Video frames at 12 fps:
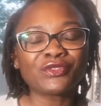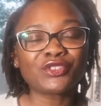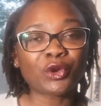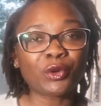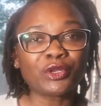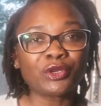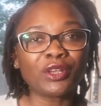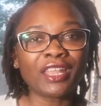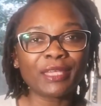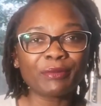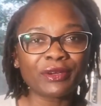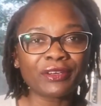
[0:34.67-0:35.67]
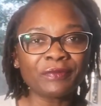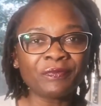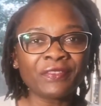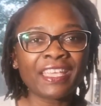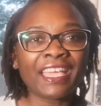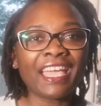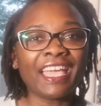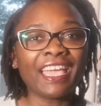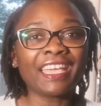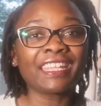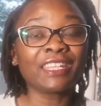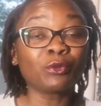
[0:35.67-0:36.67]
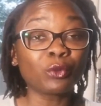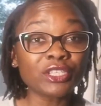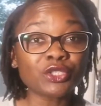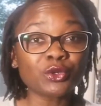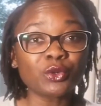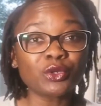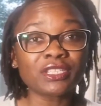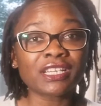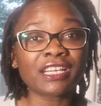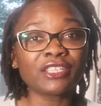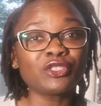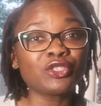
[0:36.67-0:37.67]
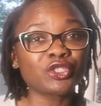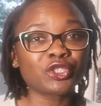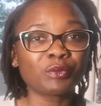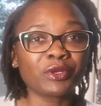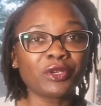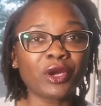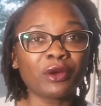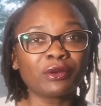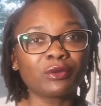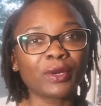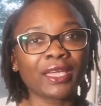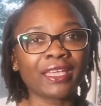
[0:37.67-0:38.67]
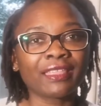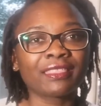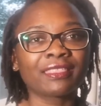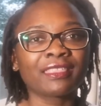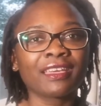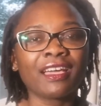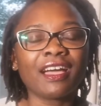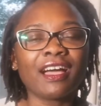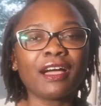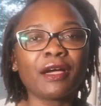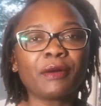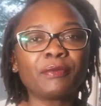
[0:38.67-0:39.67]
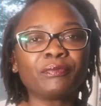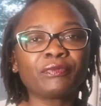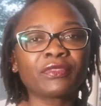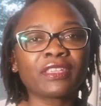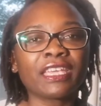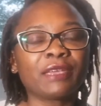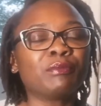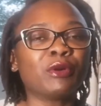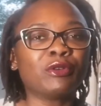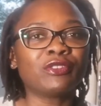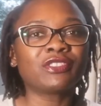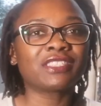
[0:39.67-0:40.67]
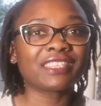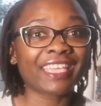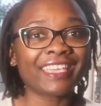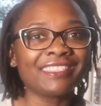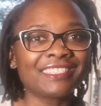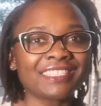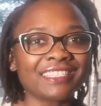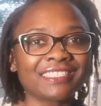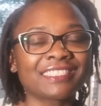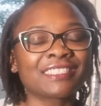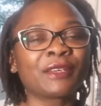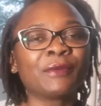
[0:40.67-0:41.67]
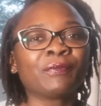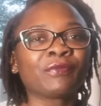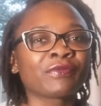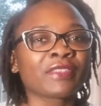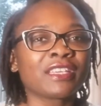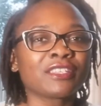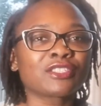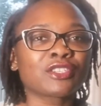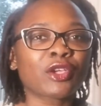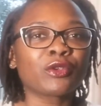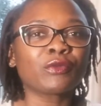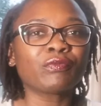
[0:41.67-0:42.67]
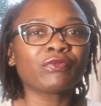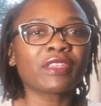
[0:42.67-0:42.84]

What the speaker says: during your labor and in which order you should be going with in most cases. So